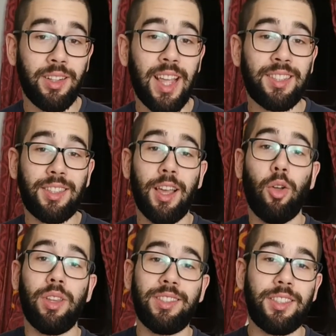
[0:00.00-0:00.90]
That's the
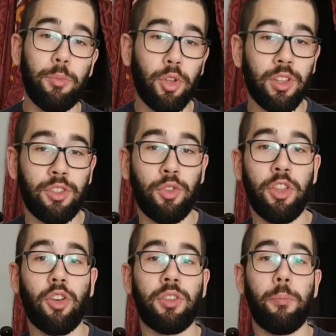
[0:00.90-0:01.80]
only stimulus you need
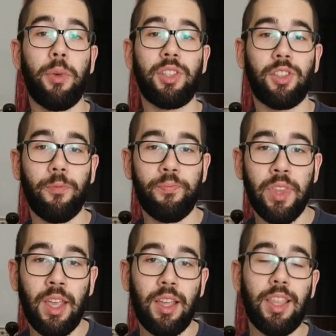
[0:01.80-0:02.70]
on the muscle.
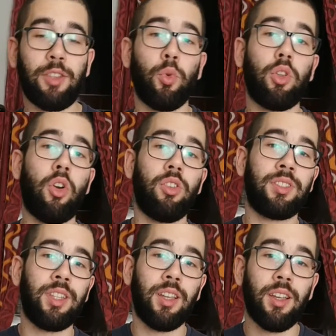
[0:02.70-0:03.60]
That will cause
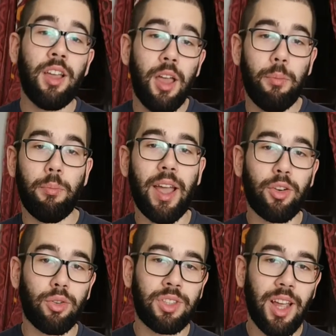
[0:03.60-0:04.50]
the
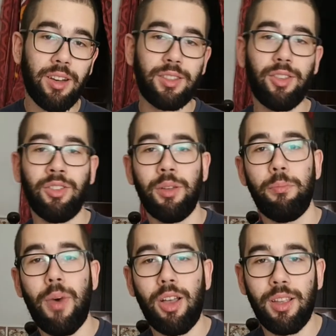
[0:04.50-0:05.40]
micro tears on the
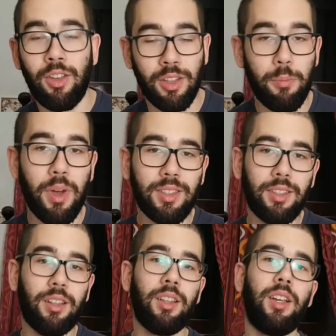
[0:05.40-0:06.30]

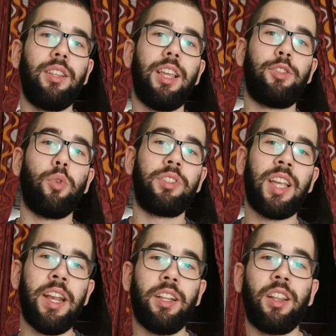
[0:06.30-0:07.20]
muscle that will
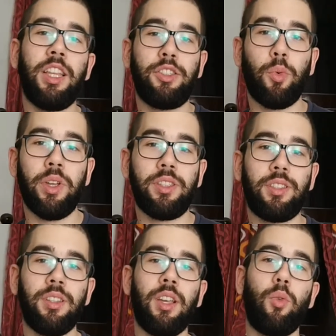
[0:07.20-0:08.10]
then lead to it
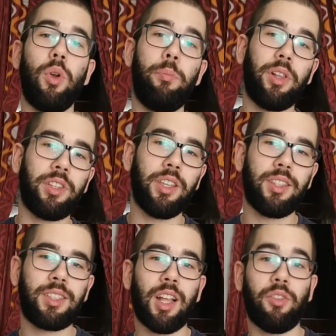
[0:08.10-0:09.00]
rebuilding
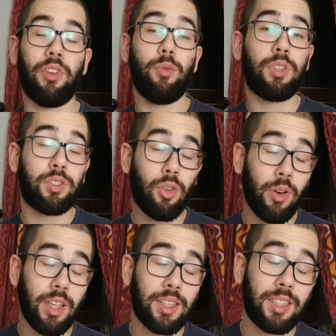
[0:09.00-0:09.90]
itself and
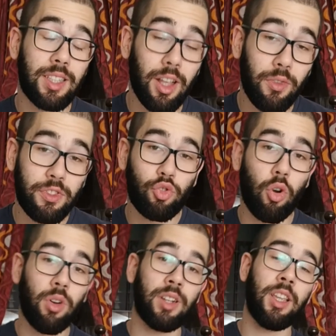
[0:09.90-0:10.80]
restoring itself
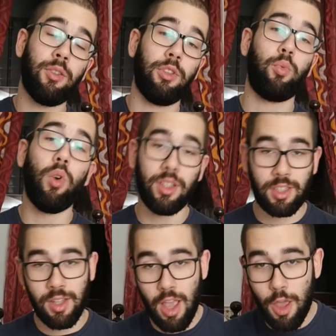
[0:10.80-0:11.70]
stronger than it was
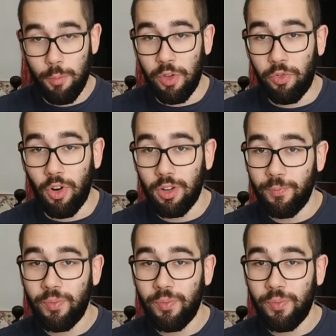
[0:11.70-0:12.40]
before.